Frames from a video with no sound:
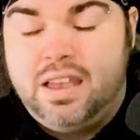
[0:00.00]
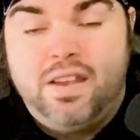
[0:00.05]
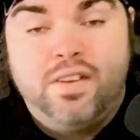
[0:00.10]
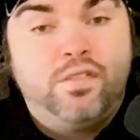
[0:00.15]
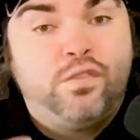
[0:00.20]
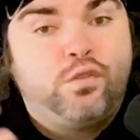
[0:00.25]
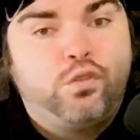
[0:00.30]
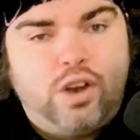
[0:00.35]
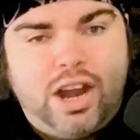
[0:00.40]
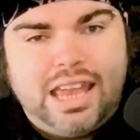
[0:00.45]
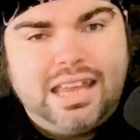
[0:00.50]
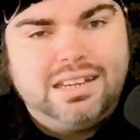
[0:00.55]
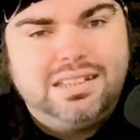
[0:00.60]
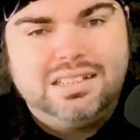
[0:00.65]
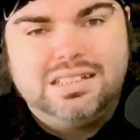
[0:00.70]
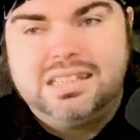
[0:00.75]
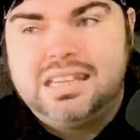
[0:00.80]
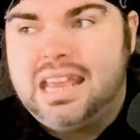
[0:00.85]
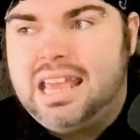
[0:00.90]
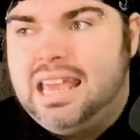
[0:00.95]

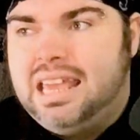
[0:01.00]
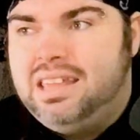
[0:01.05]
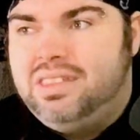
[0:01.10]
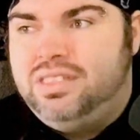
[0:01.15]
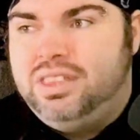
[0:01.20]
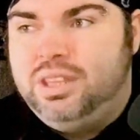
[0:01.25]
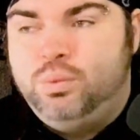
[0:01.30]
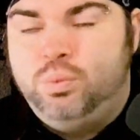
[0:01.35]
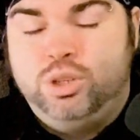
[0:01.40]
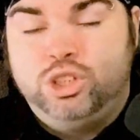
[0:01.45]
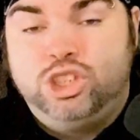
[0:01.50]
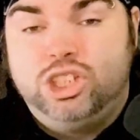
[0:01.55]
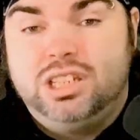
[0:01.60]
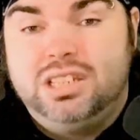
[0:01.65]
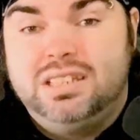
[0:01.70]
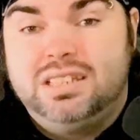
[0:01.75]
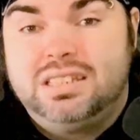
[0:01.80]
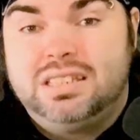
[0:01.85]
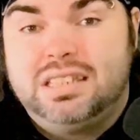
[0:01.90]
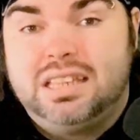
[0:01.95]
friend, the
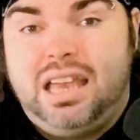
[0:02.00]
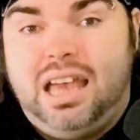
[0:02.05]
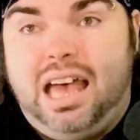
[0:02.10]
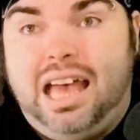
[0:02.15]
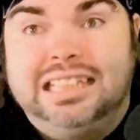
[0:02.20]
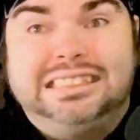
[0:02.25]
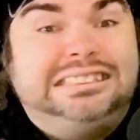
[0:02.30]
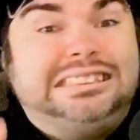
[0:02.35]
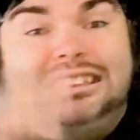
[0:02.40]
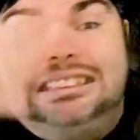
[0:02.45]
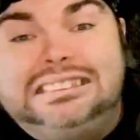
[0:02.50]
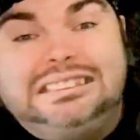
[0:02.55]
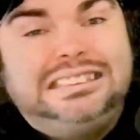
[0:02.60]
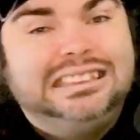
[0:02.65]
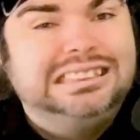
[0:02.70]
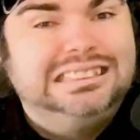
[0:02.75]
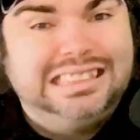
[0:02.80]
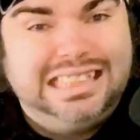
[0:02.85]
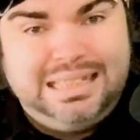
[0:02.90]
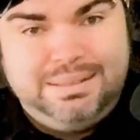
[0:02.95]
witch's
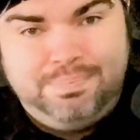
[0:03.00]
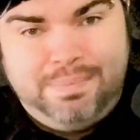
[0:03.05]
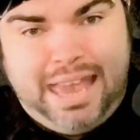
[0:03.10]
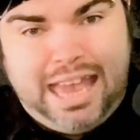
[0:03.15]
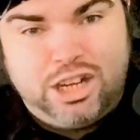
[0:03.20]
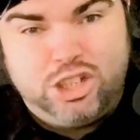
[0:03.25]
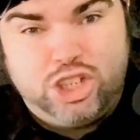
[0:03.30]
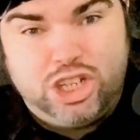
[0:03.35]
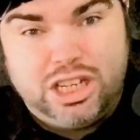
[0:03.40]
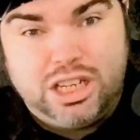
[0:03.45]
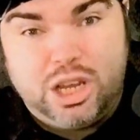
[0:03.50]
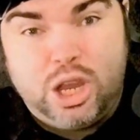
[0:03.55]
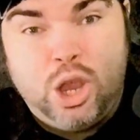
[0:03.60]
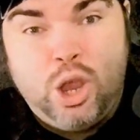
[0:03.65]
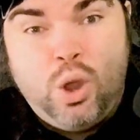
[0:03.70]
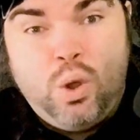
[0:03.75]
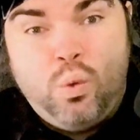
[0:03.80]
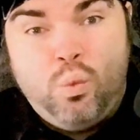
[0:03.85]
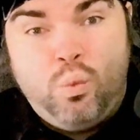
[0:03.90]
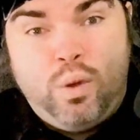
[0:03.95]
assistant in magic,
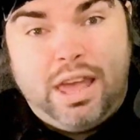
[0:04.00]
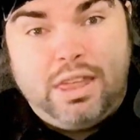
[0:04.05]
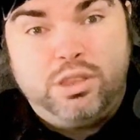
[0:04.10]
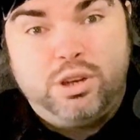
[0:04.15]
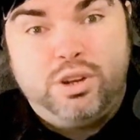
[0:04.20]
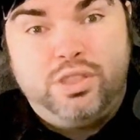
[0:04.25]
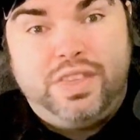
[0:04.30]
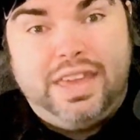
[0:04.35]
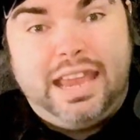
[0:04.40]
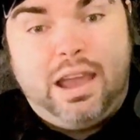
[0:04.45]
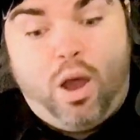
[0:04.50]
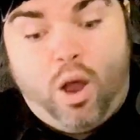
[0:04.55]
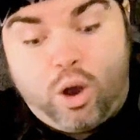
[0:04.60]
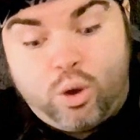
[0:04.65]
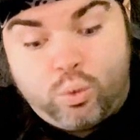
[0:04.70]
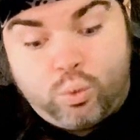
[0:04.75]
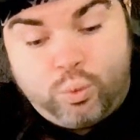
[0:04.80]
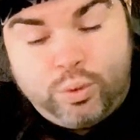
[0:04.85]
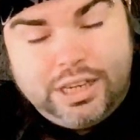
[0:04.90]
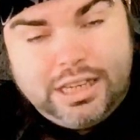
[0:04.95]
whether they are
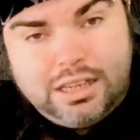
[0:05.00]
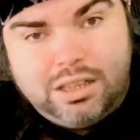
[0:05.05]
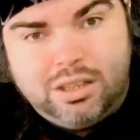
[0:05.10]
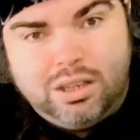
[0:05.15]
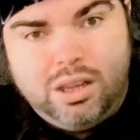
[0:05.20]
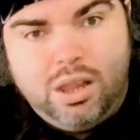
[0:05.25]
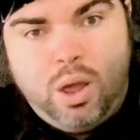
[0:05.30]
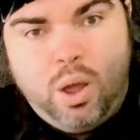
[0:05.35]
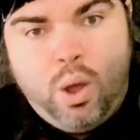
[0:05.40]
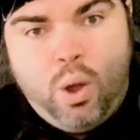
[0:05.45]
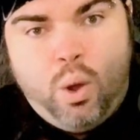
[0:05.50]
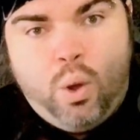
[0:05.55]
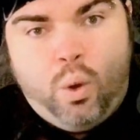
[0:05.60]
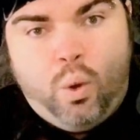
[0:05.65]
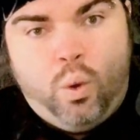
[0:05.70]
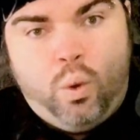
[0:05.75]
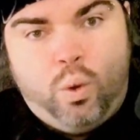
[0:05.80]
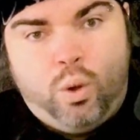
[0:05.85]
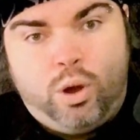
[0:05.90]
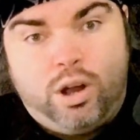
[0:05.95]
real
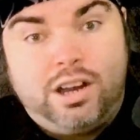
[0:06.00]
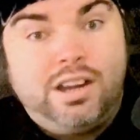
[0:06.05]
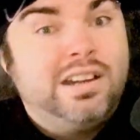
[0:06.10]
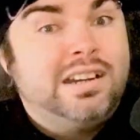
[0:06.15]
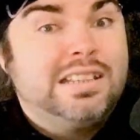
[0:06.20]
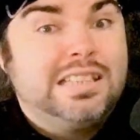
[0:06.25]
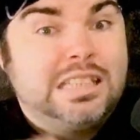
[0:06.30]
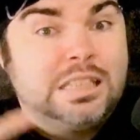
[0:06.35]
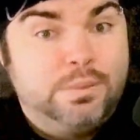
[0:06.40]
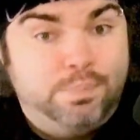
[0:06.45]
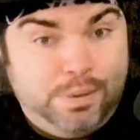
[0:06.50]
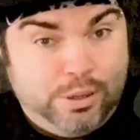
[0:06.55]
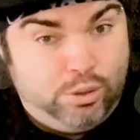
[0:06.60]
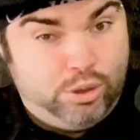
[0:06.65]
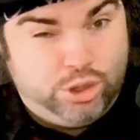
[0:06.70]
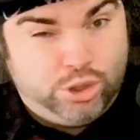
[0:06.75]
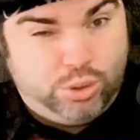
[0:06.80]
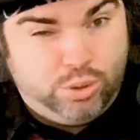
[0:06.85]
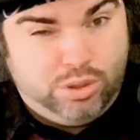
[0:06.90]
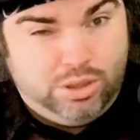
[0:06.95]
or
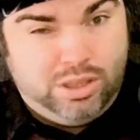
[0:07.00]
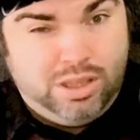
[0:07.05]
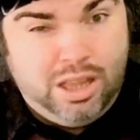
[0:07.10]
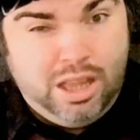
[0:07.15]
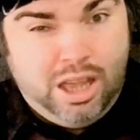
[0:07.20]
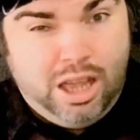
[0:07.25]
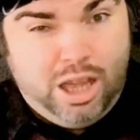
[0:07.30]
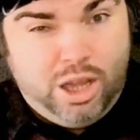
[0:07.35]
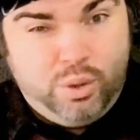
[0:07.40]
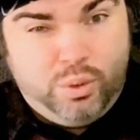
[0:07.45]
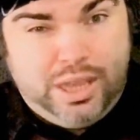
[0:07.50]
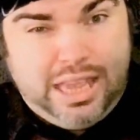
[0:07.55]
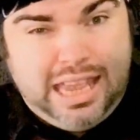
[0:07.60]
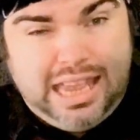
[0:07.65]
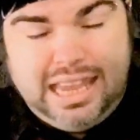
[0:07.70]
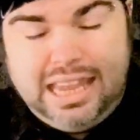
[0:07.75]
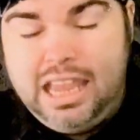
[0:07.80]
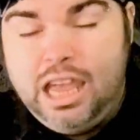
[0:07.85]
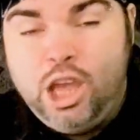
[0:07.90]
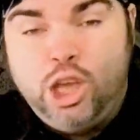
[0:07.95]
spiritual,
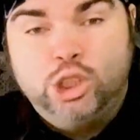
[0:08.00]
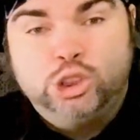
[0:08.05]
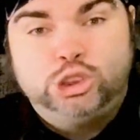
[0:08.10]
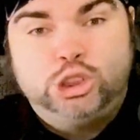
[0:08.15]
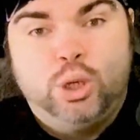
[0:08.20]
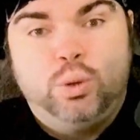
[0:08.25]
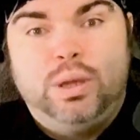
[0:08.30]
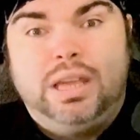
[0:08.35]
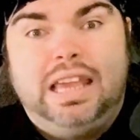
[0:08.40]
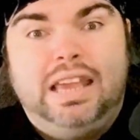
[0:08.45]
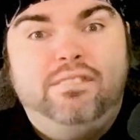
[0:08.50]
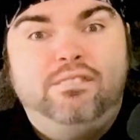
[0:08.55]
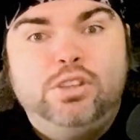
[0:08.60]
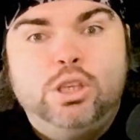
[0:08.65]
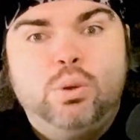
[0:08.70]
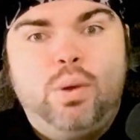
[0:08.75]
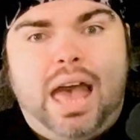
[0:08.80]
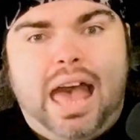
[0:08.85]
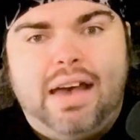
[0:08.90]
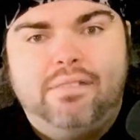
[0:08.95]
okay? So if
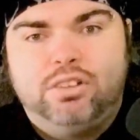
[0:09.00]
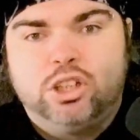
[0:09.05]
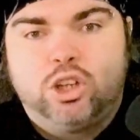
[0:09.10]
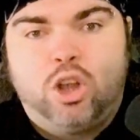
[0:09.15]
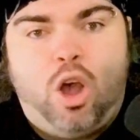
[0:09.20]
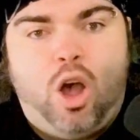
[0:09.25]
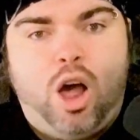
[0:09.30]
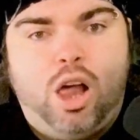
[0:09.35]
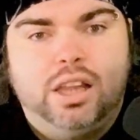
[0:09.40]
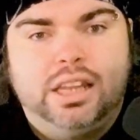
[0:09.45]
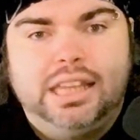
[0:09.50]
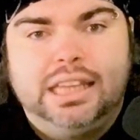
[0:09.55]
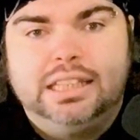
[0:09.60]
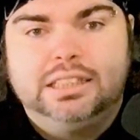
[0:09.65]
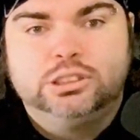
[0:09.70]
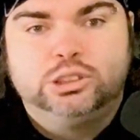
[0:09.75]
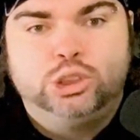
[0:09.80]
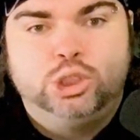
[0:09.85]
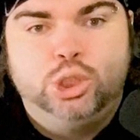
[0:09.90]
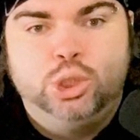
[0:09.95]
you have a calling
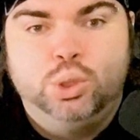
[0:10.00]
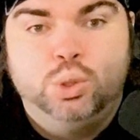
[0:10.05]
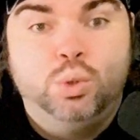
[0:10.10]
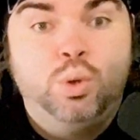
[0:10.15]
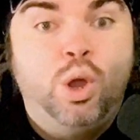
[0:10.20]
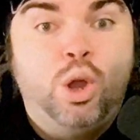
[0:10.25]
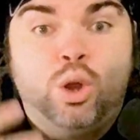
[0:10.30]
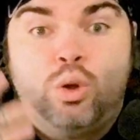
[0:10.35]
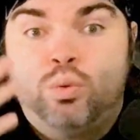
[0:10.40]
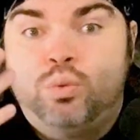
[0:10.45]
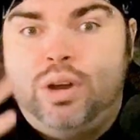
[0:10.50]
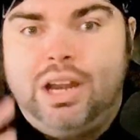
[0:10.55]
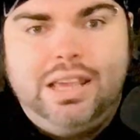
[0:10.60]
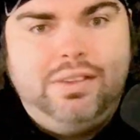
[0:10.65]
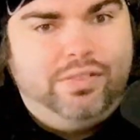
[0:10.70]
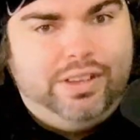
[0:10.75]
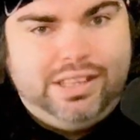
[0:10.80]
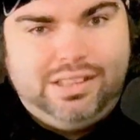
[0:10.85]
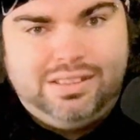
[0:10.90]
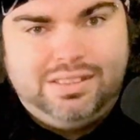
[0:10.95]
to
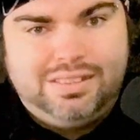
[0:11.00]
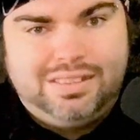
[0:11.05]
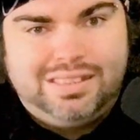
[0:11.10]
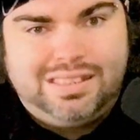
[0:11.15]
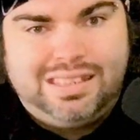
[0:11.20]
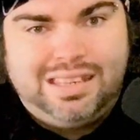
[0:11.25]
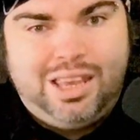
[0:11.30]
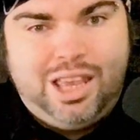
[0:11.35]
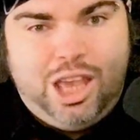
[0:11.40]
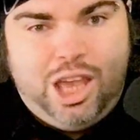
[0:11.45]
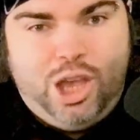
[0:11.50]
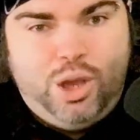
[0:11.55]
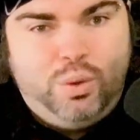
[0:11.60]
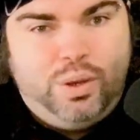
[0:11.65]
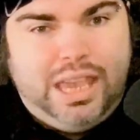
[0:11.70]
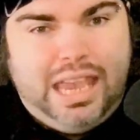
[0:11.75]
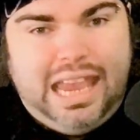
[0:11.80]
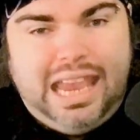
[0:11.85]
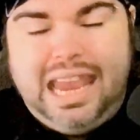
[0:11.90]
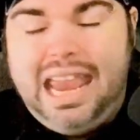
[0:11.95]
ravens,
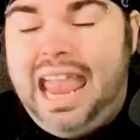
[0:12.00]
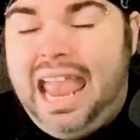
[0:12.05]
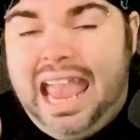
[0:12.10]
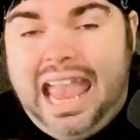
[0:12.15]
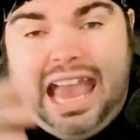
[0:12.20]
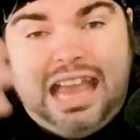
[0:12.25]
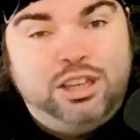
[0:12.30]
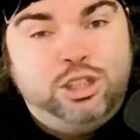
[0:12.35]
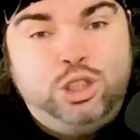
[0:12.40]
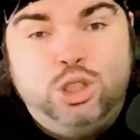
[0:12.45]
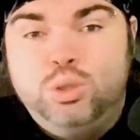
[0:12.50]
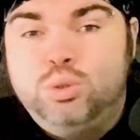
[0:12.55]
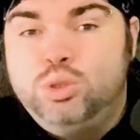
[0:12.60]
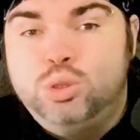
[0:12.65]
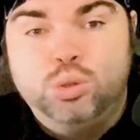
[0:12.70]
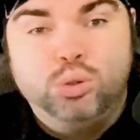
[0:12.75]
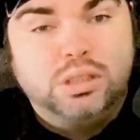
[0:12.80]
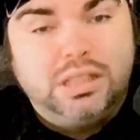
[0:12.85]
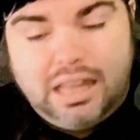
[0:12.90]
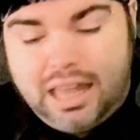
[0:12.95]
okay, and you
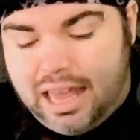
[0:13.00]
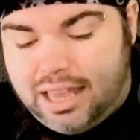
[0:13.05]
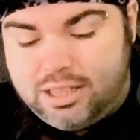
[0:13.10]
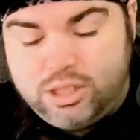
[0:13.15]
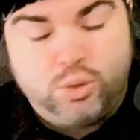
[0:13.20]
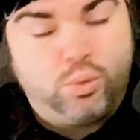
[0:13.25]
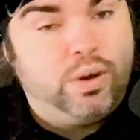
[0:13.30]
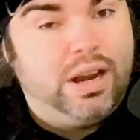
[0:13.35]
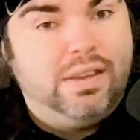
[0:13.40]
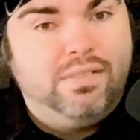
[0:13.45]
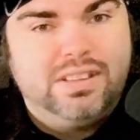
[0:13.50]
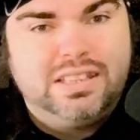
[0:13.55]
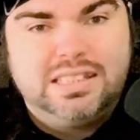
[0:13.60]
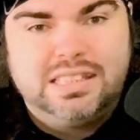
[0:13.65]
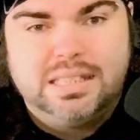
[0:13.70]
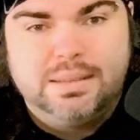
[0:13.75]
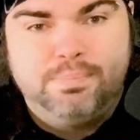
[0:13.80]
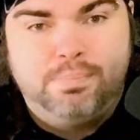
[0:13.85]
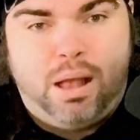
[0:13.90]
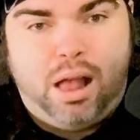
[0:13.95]
utilize raven
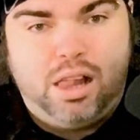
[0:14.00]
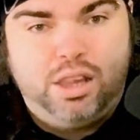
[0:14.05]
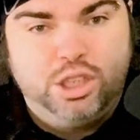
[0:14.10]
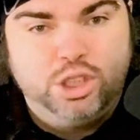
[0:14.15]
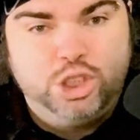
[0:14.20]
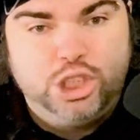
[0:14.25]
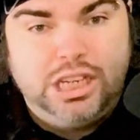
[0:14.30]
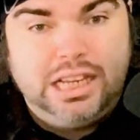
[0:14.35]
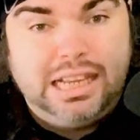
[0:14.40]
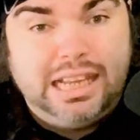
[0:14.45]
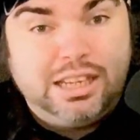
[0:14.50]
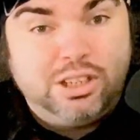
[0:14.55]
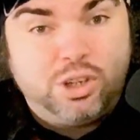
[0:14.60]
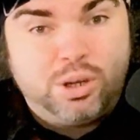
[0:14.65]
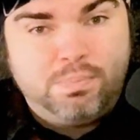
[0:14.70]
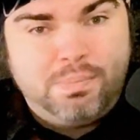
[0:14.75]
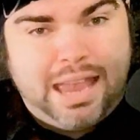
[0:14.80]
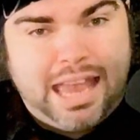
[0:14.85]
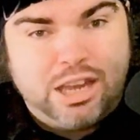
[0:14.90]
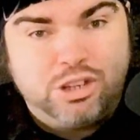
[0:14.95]
symbology in your
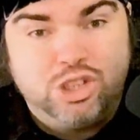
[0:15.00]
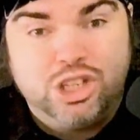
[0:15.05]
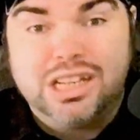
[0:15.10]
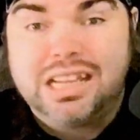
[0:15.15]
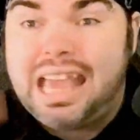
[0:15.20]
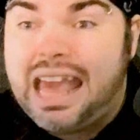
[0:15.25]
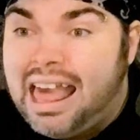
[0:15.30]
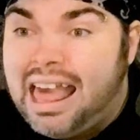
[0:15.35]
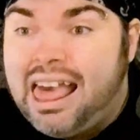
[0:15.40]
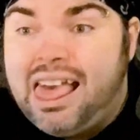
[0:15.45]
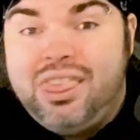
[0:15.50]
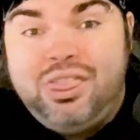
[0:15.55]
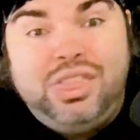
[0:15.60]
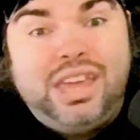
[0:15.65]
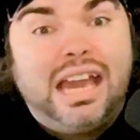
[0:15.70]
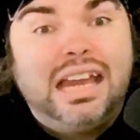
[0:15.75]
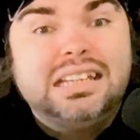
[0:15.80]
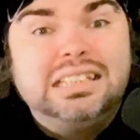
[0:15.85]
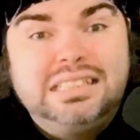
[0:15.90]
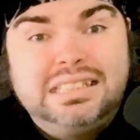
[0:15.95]
magic,
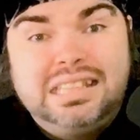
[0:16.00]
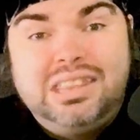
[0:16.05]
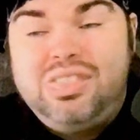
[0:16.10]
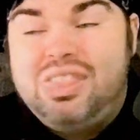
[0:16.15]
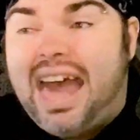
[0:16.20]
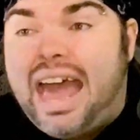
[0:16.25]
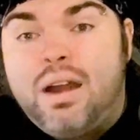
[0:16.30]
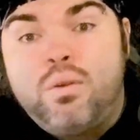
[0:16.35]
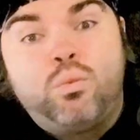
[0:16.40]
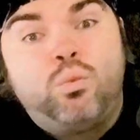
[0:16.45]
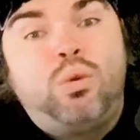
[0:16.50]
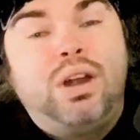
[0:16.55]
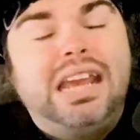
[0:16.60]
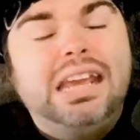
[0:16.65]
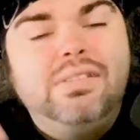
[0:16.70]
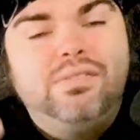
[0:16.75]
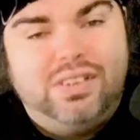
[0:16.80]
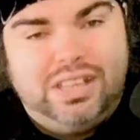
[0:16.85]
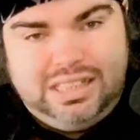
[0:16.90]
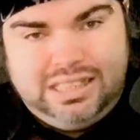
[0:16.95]
that
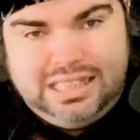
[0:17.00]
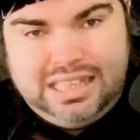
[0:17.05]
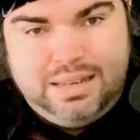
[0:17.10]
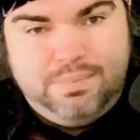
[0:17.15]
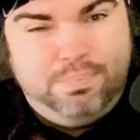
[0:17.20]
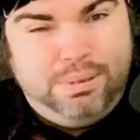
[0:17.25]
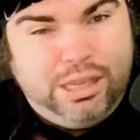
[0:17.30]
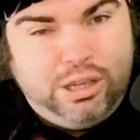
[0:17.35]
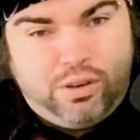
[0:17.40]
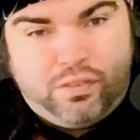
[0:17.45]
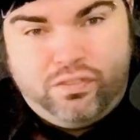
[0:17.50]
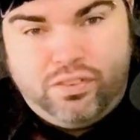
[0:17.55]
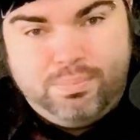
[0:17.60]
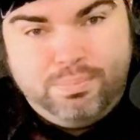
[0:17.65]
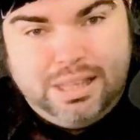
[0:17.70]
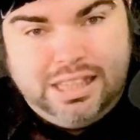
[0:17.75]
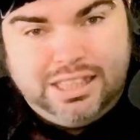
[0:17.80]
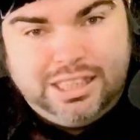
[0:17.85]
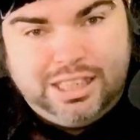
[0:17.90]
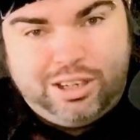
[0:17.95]
raven can be your
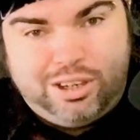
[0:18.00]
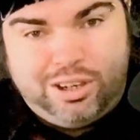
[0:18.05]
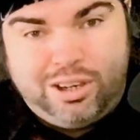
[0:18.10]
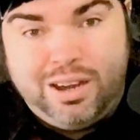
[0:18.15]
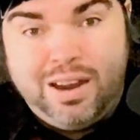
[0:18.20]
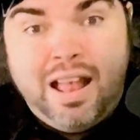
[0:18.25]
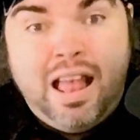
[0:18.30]
familiar.